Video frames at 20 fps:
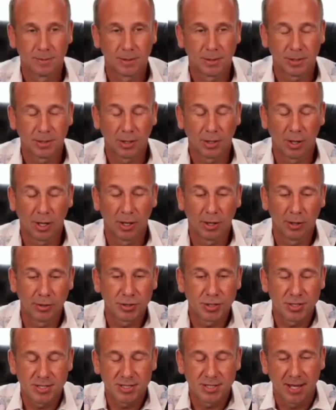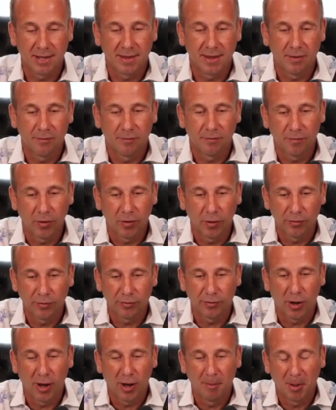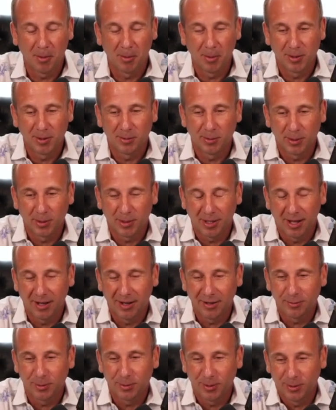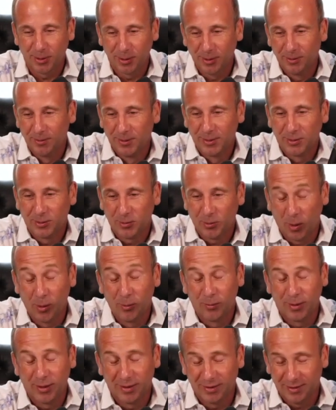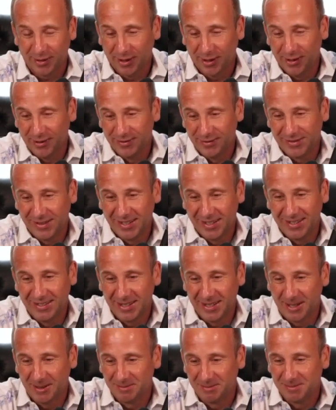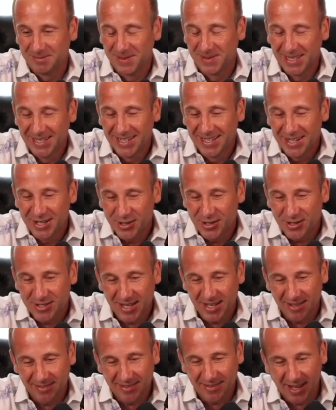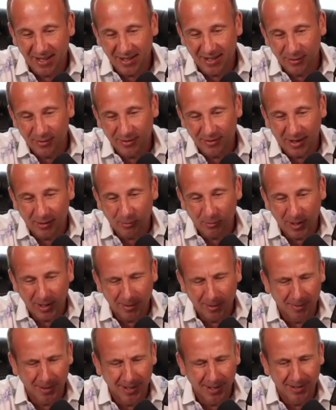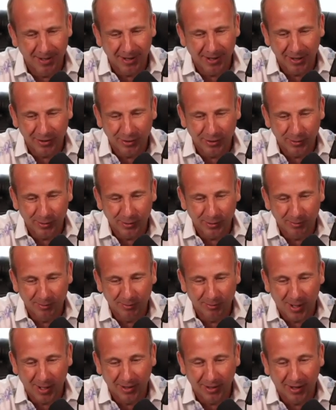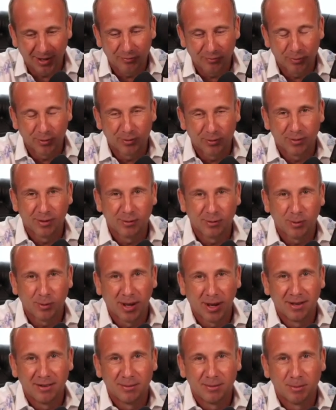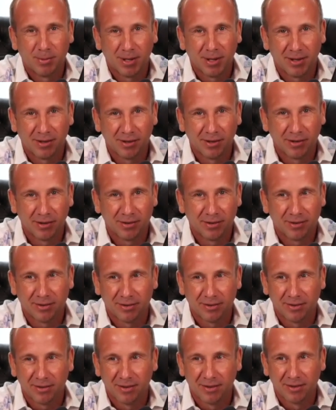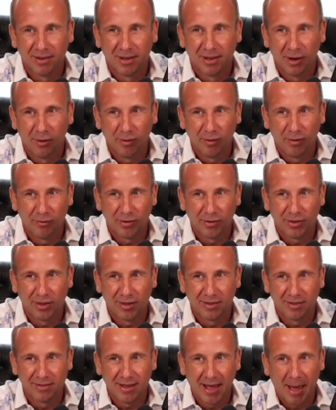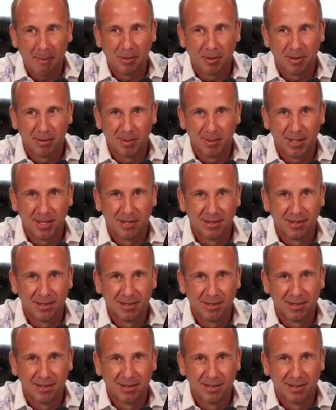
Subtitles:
I heard you say that first time I went to a class with you 12 years ago. And you said that, and I was like, wait a minute. I thought my life was this way because of everything that's happened to me.